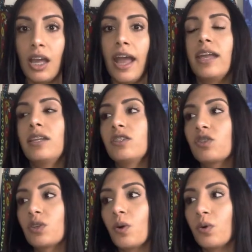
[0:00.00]
And
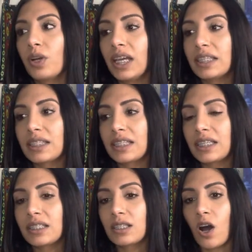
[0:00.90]
it's
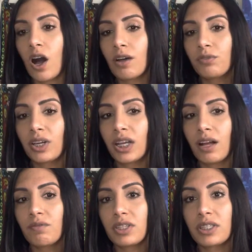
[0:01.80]
this offering
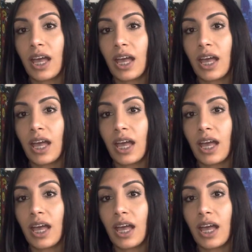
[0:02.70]
of this